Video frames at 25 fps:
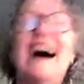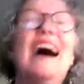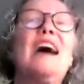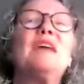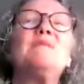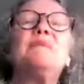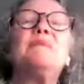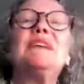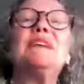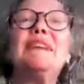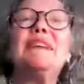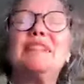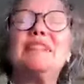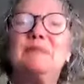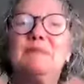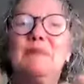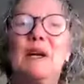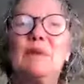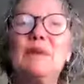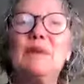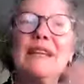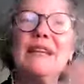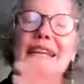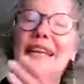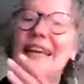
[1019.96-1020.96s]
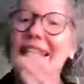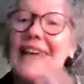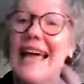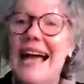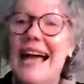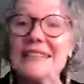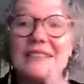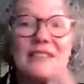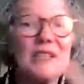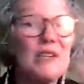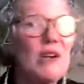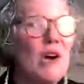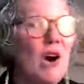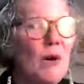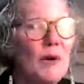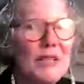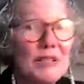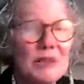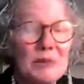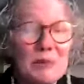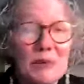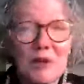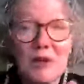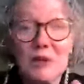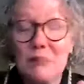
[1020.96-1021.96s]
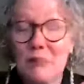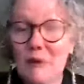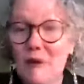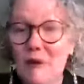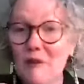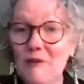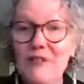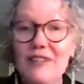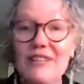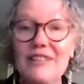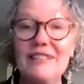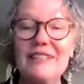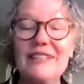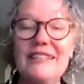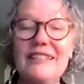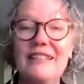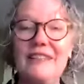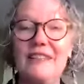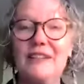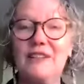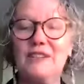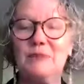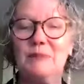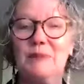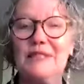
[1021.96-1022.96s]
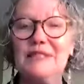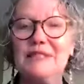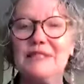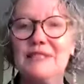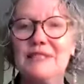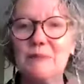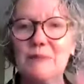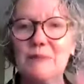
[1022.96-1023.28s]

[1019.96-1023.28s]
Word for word: I've been experimenting and hasn't always worked perfectly. There's been some